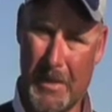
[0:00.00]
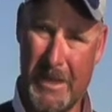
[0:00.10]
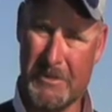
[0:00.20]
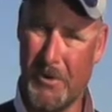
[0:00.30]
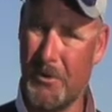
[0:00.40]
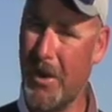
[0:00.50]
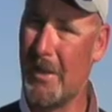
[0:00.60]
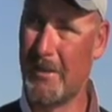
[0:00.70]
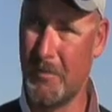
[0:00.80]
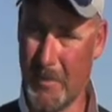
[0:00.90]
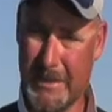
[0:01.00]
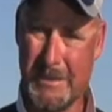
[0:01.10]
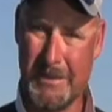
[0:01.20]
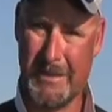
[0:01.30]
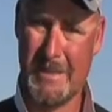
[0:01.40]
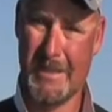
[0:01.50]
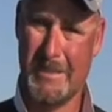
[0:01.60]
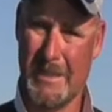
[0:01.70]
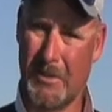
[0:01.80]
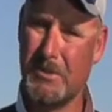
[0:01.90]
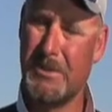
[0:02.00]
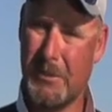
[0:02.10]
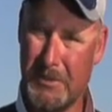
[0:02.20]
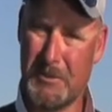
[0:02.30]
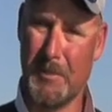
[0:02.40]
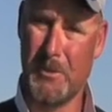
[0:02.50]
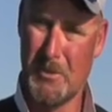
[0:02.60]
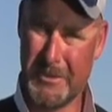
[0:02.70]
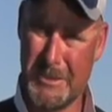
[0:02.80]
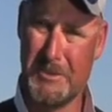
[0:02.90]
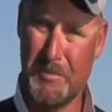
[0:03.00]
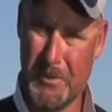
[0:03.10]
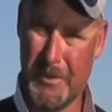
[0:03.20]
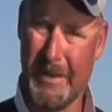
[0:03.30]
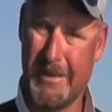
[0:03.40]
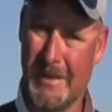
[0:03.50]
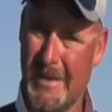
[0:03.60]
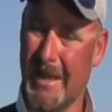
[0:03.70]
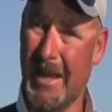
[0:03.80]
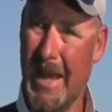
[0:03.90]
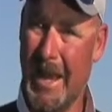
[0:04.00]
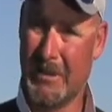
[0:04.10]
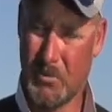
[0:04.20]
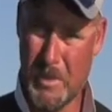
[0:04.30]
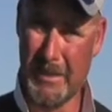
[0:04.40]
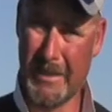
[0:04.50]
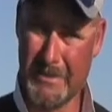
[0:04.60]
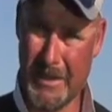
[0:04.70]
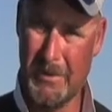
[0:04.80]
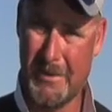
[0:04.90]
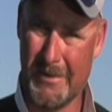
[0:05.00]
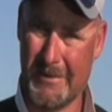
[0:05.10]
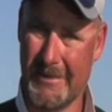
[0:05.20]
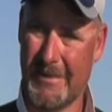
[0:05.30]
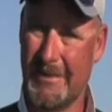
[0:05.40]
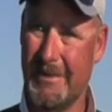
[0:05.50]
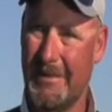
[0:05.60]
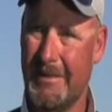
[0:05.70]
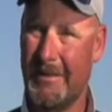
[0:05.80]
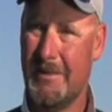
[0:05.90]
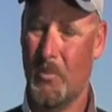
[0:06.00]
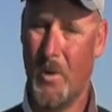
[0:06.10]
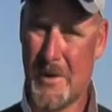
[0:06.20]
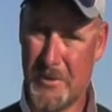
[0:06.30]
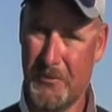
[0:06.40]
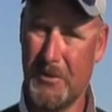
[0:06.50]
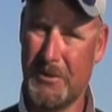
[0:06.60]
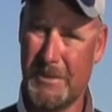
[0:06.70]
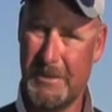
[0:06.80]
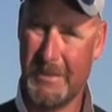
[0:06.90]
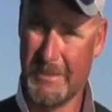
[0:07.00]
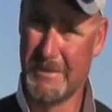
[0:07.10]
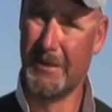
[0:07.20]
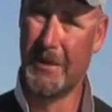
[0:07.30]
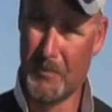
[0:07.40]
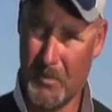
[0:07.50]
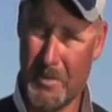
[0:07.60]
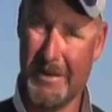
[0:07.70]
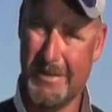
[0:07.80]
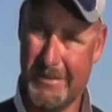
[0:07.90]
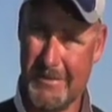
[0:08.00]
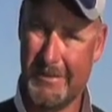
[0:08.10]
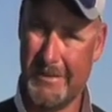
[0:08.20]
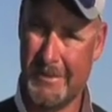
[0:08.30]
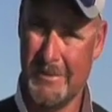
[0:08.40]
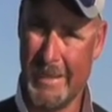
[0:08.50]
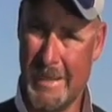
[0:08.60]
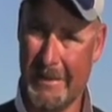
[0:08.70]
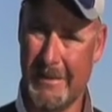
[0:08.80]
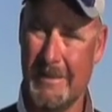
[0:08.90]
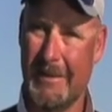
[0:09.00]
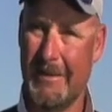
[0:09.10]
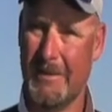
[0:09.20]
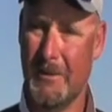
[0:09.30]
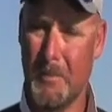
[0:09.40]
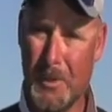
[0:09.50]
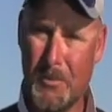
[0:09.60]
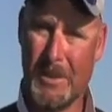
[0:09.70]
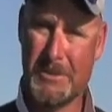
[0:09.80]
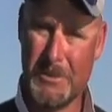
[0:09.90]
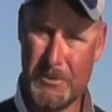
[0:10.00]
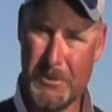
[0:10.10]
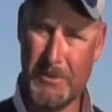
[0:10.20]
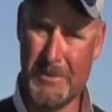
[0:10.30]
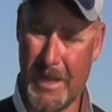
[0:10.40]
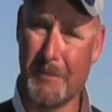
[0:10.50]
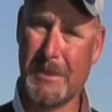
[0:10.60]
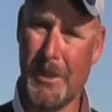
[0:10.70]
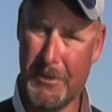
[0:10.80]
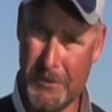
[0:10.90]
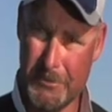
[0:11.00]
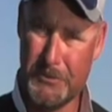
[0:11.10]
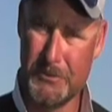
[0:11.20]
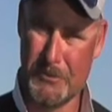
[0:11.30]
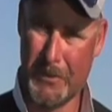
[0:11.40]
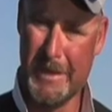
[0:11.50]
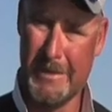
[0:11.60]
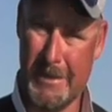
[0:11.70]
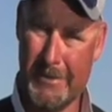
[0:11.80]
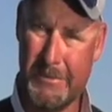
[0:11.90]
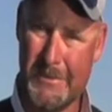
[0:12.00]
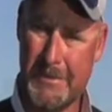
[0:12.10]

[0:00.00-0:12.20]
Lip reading: bass are not the reason that those Delta smelt are disappearing as quickly as they are. Water diversion is the #1 deal, okay? Nobody wants the truth. I'm telling you the truth right now.